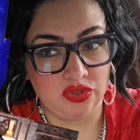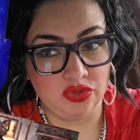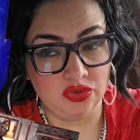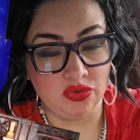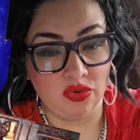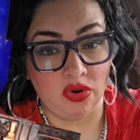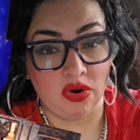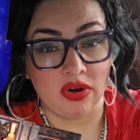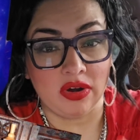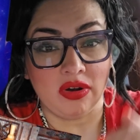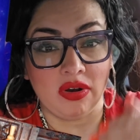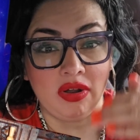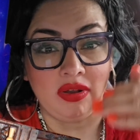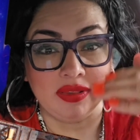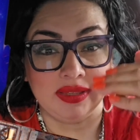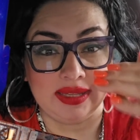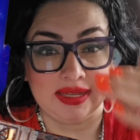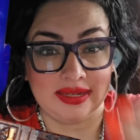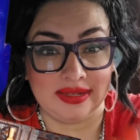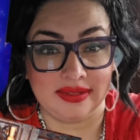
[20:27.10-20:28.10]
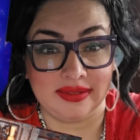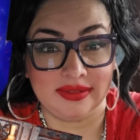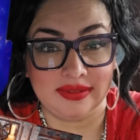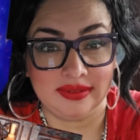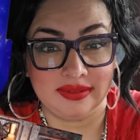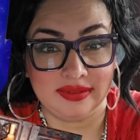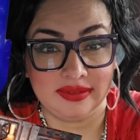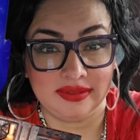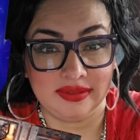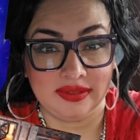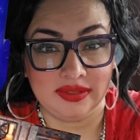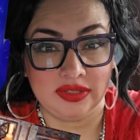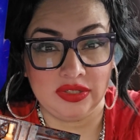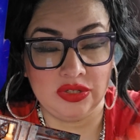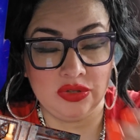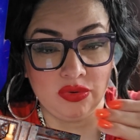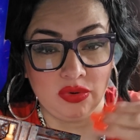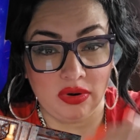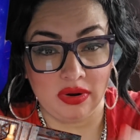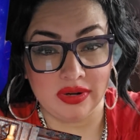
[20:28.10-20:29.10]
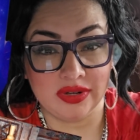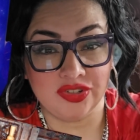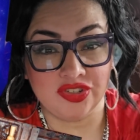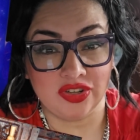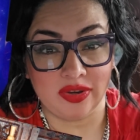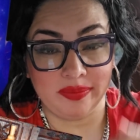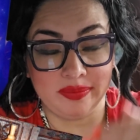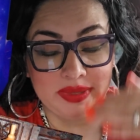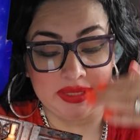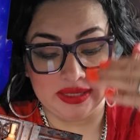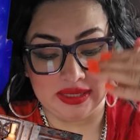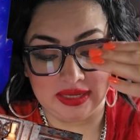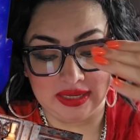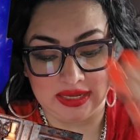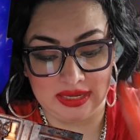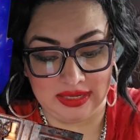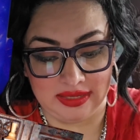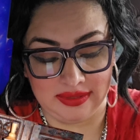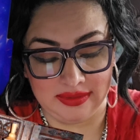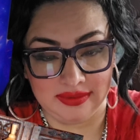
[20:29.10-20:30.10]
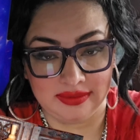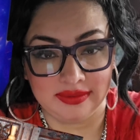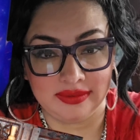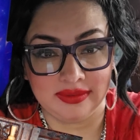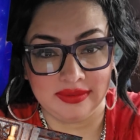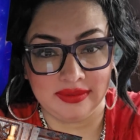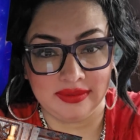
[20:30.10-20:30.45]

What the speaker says: You are all in. You are jumping in.